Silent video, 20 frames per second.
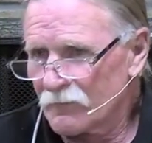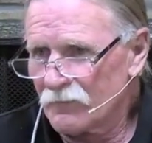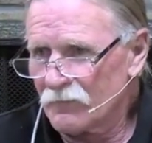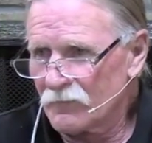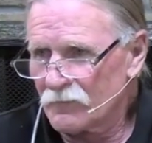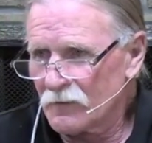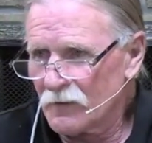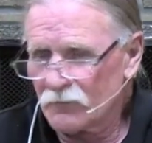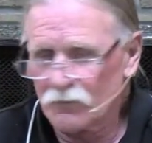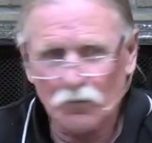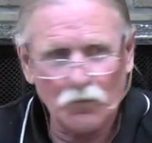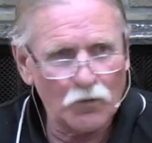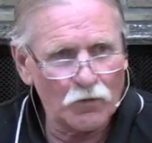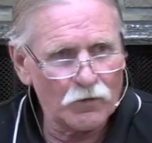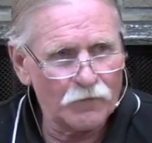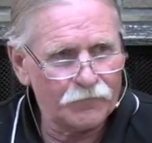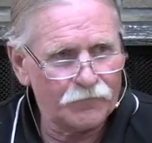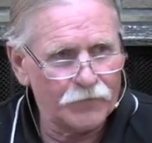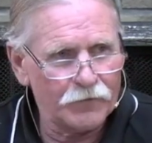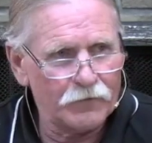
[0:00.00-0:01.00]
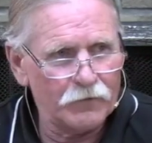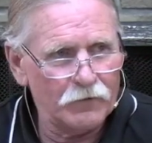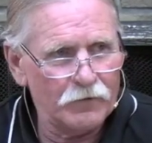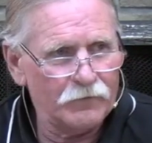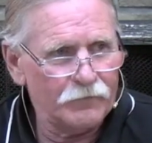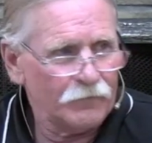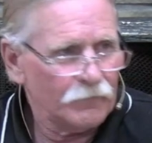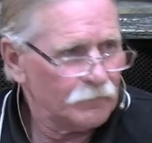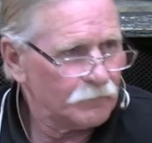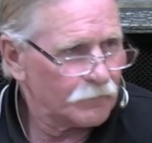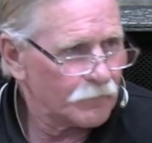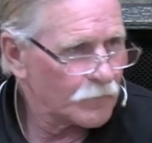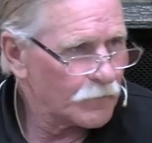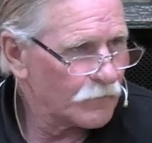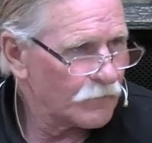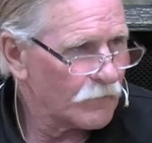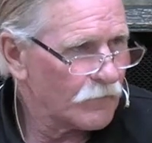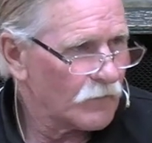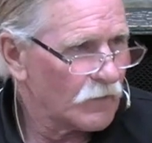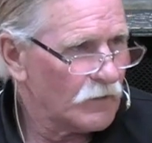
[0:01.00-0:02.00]
You ever wore a fig leaf?
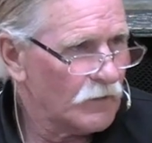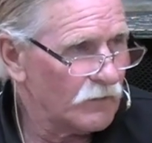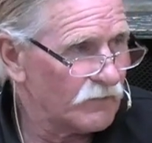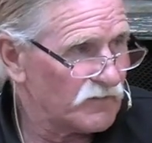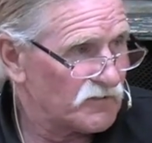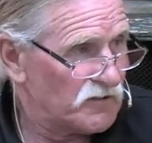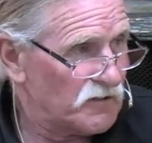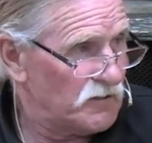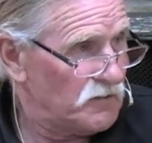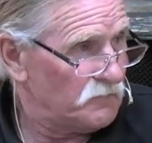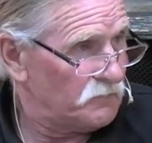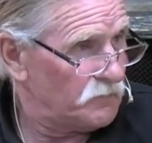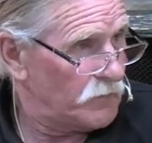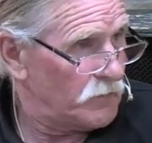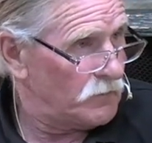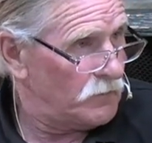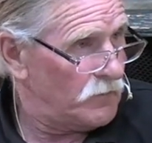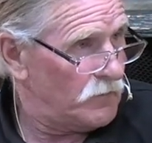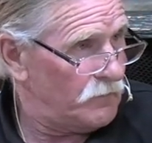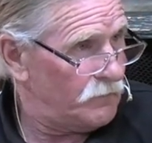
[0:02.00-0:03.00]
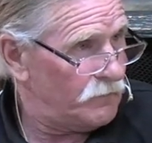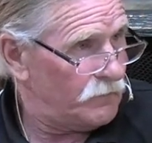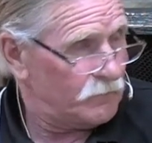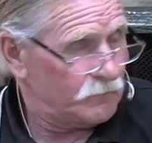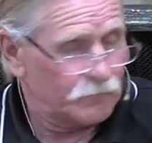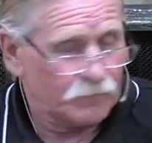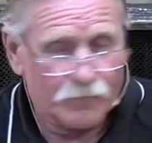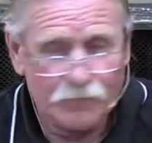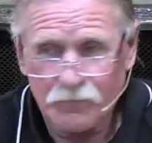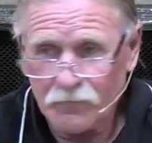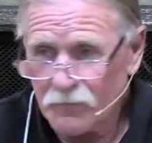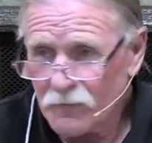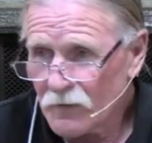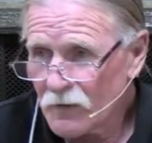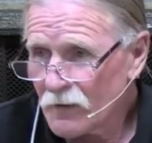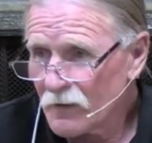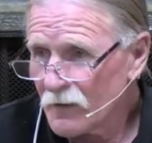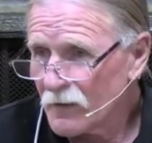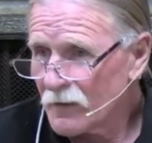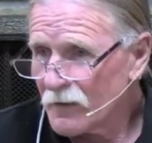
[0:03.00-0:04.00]
You ever seen a fig leaf?
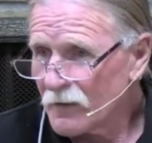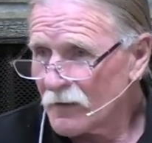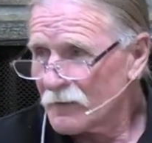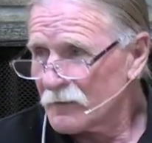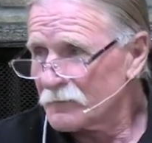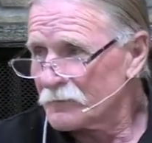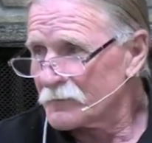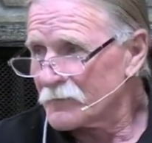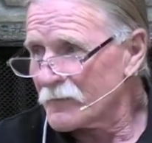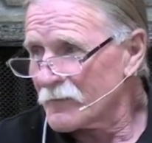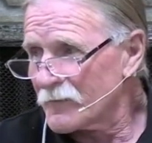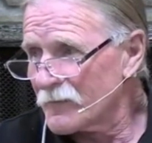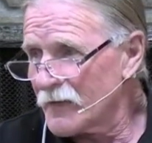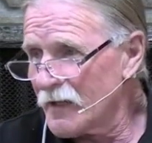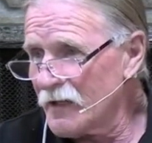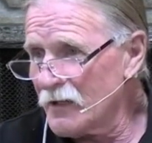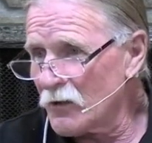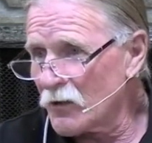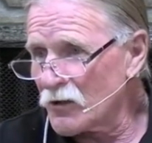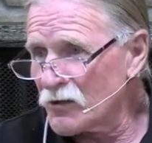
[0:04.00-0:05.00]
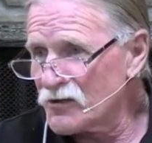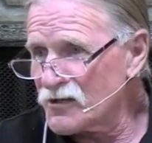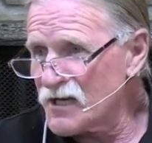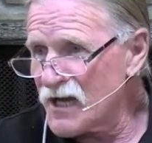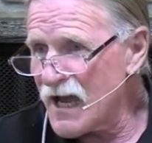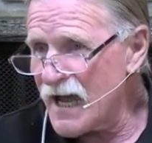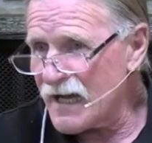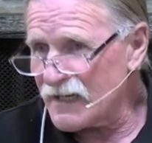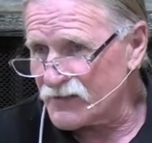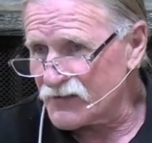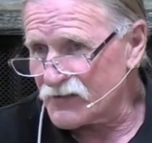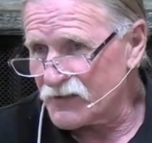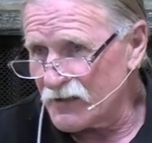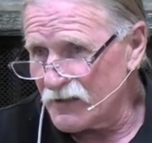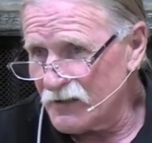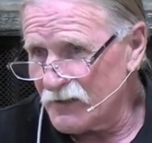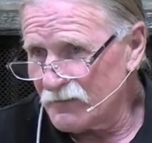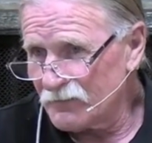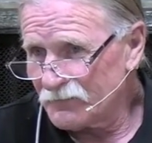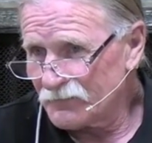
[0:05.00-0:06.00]
They are
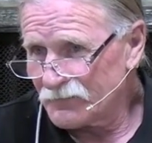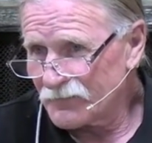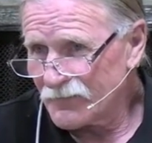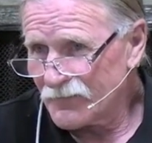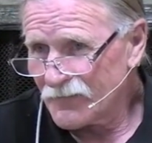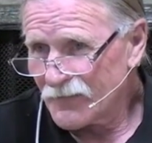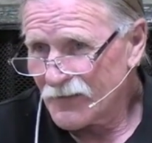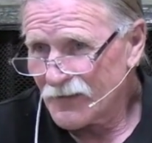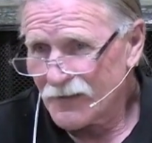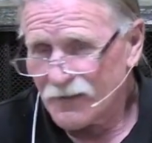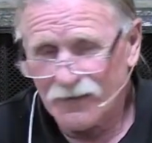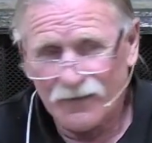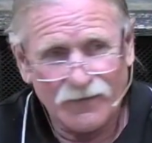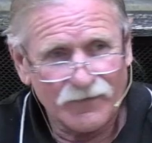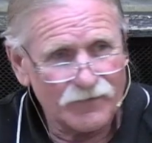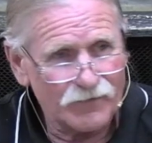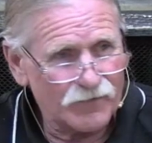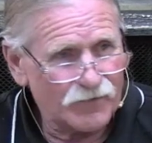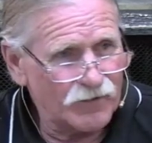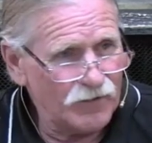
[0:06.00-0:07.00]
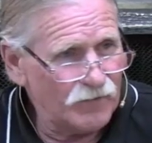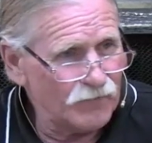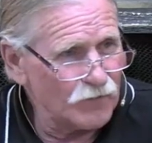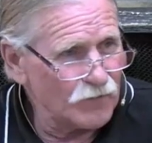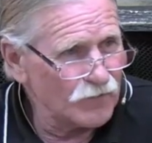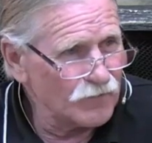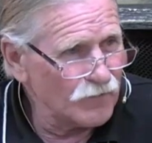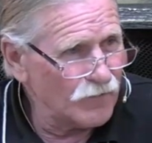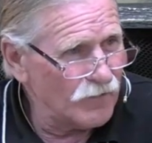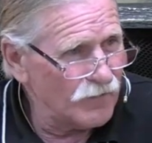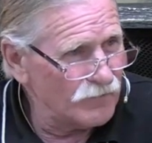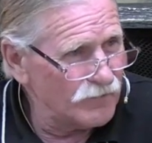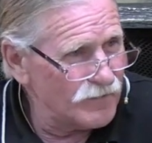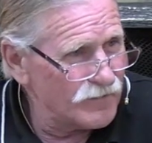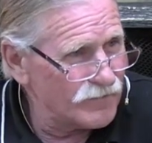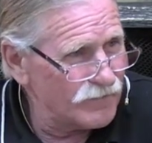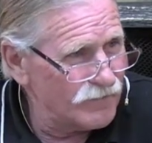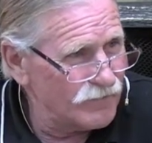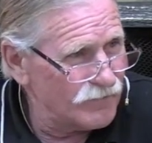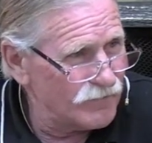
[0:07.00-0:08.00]
nasty. They're covered in all
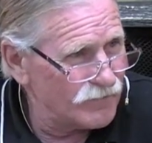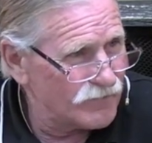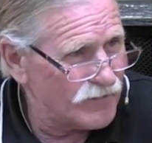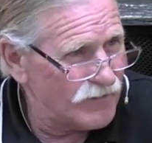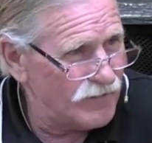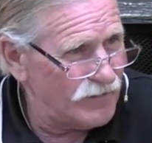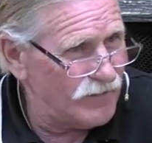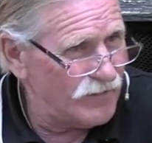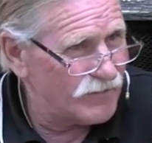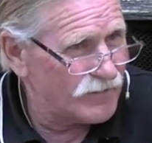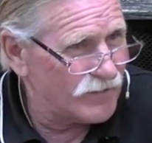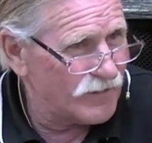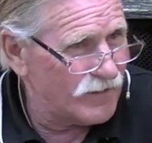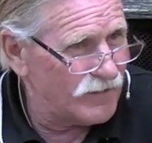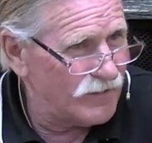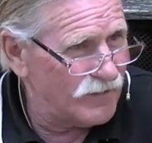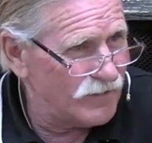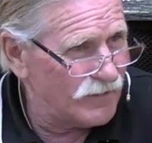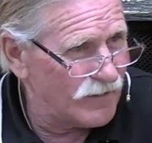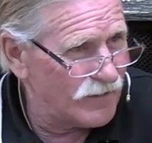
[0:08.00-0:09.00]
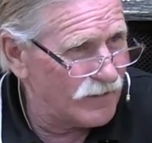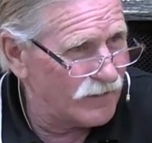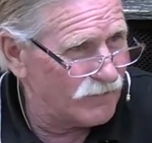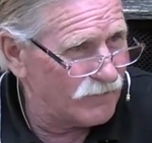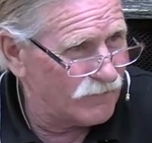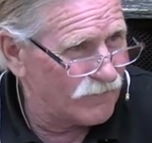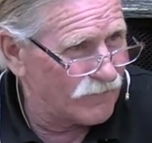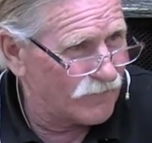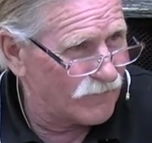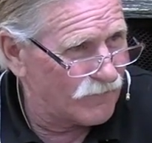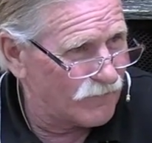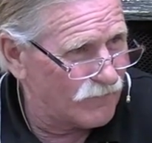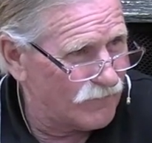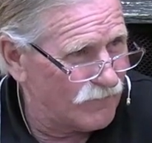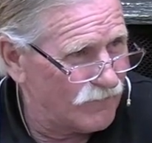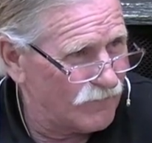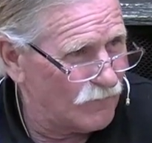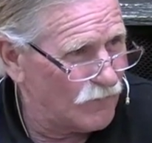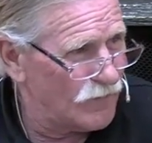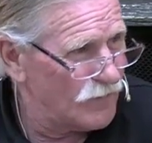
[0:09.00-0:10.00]
these little teeny tiny, like,
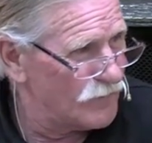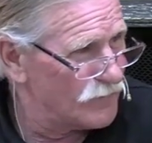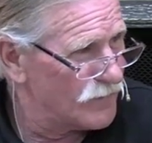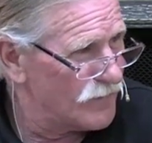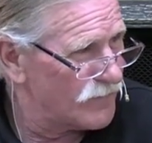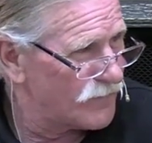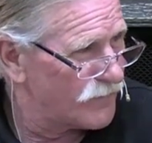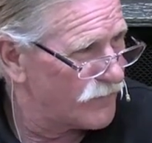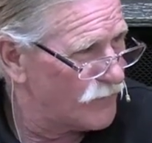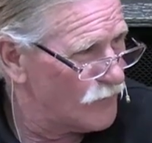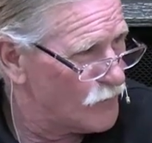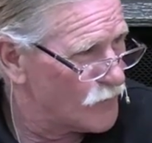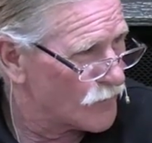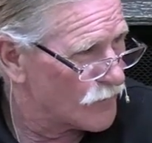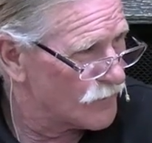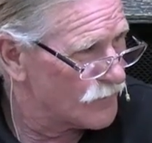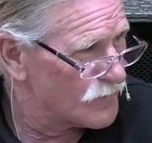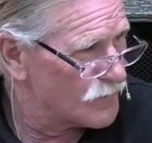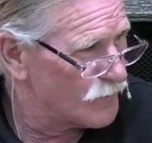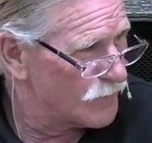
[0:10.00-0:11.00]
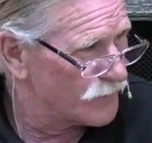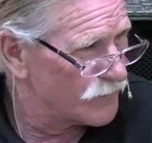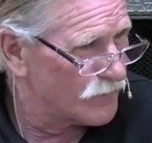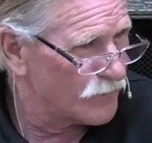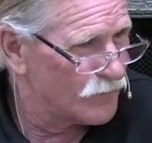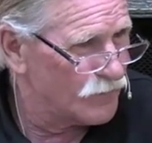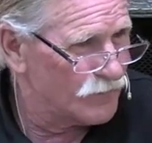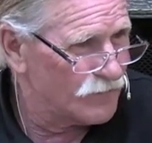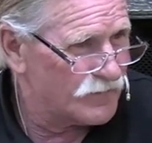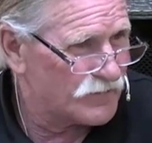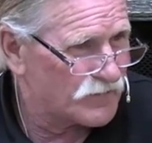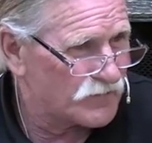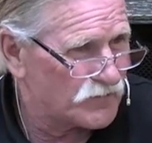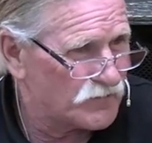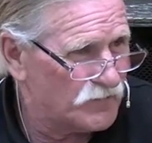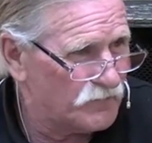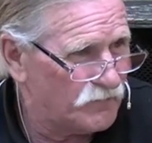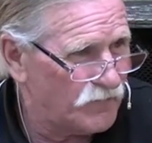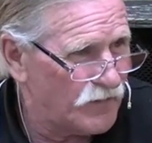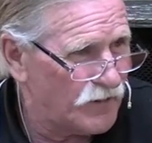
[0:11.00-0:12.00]
well, they're not thorns, but they're really
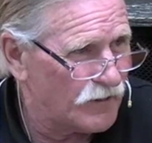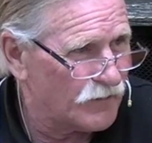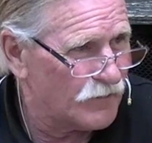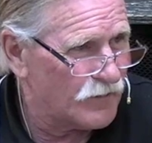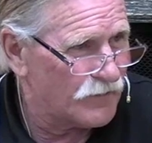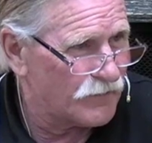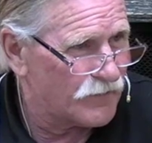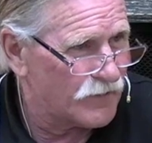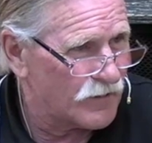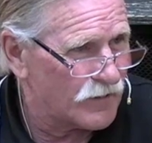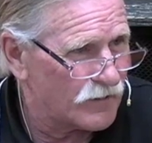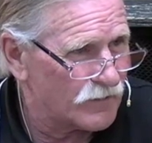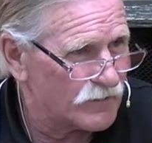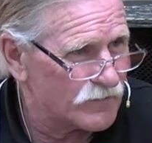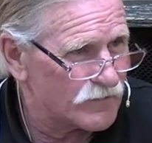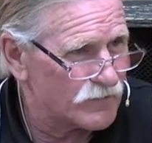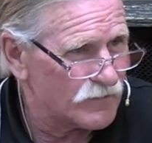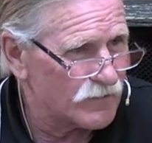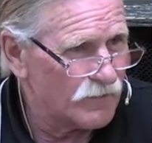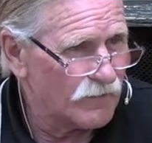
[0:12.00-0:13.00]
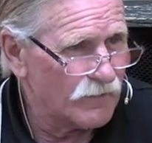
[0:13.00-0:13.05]
stiff, hairy things.